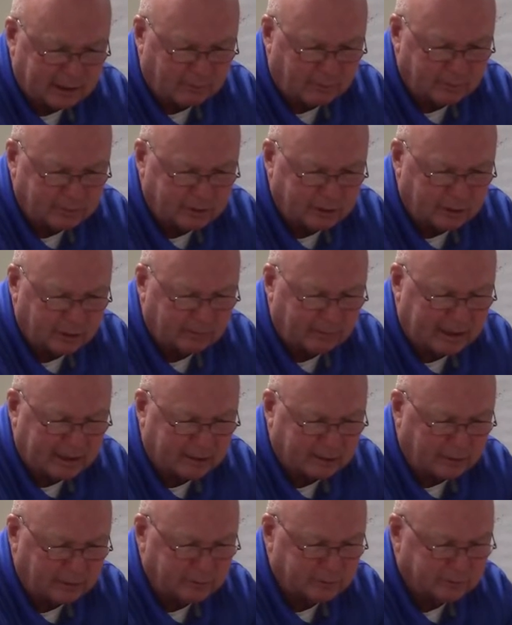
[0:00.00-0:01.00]
I want you to know about
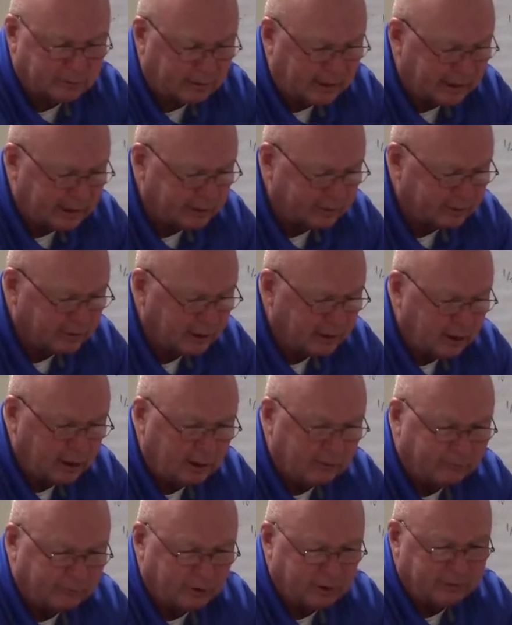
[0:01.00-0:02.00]
clothes dryers,
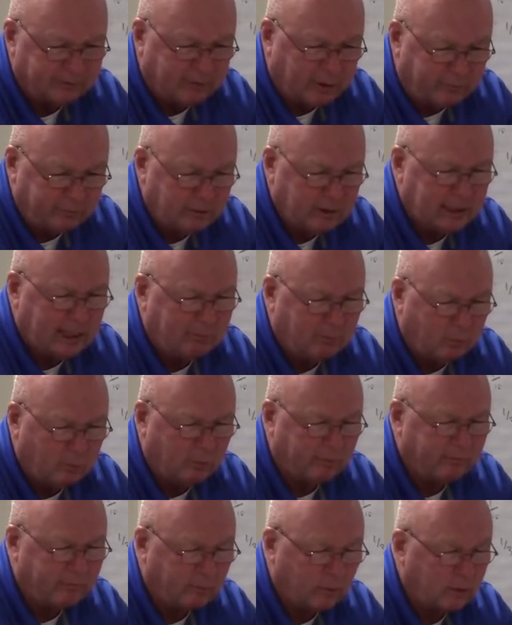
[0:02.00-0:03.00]
first of all, if you got
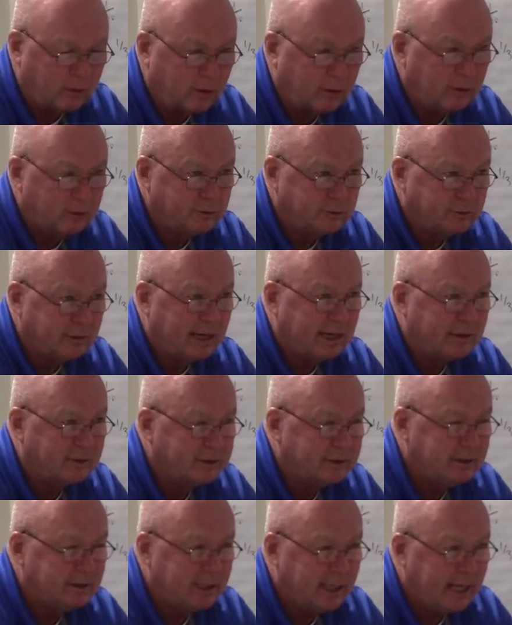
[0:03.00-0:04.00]
more than 4 clothes
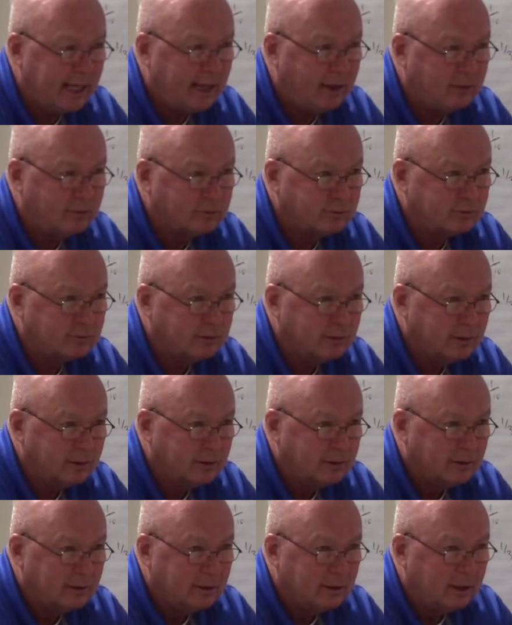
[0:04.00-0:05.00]
dryers in your house,
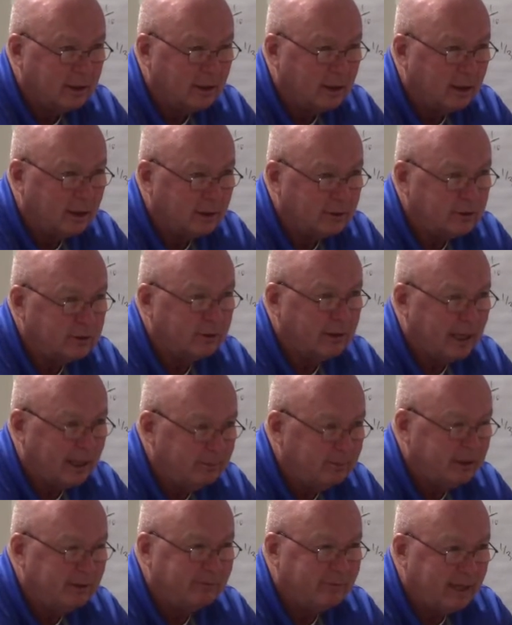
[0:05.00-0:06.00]
you got
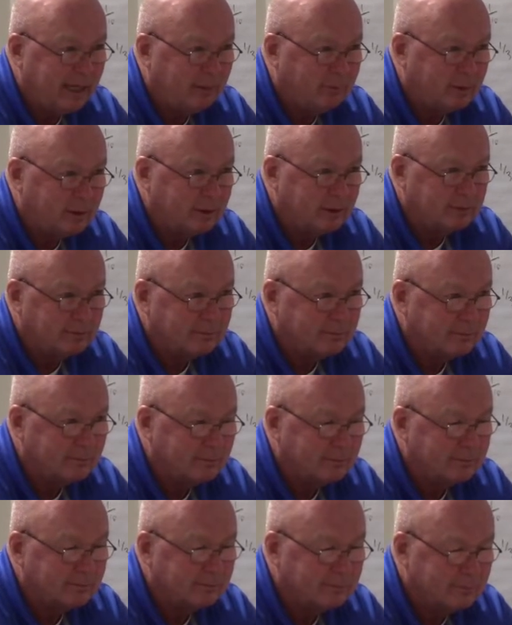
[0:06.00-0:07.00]
a big family.
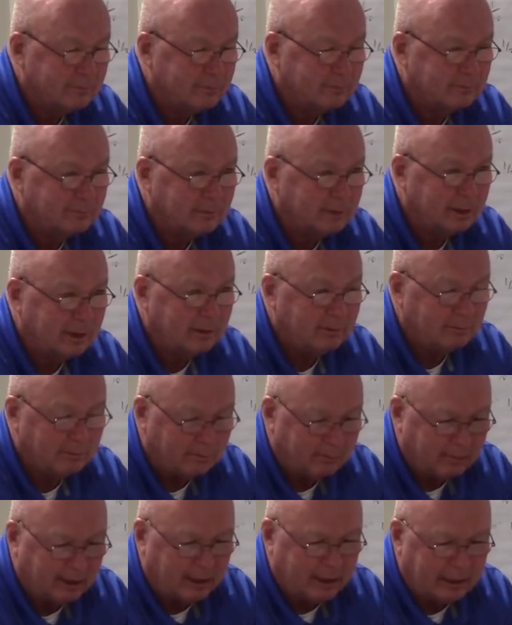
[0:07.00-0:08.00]
Okay.
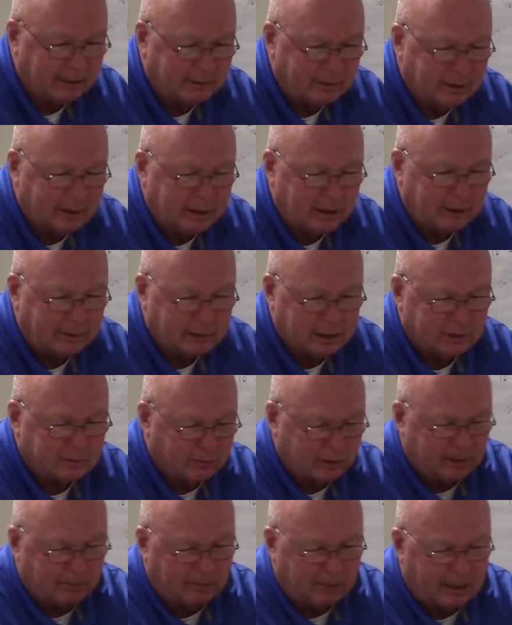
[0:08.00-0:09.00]
But this
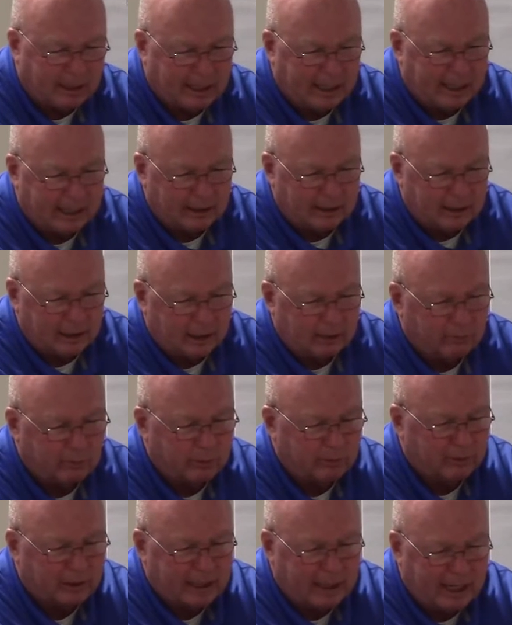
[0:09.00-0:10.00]
would apply
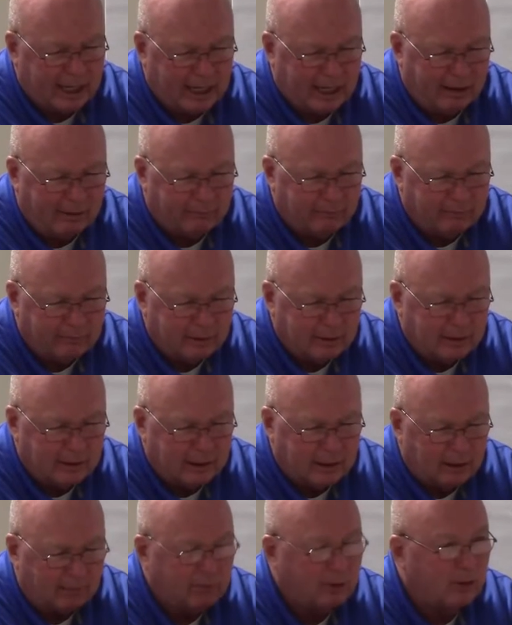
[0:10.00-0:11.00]
when we have
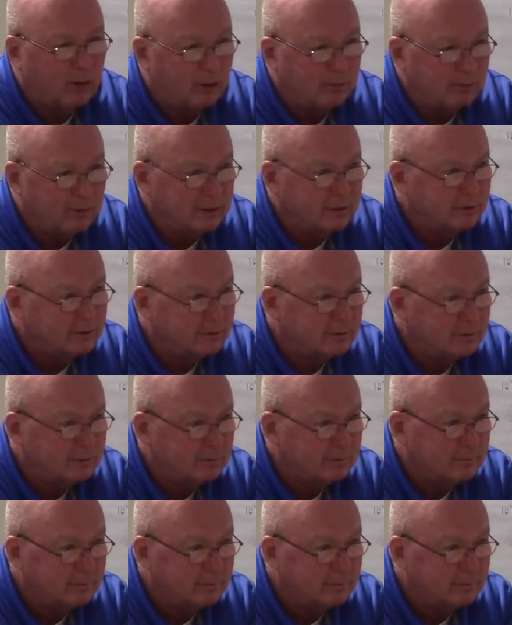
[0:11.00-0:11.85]
apartments.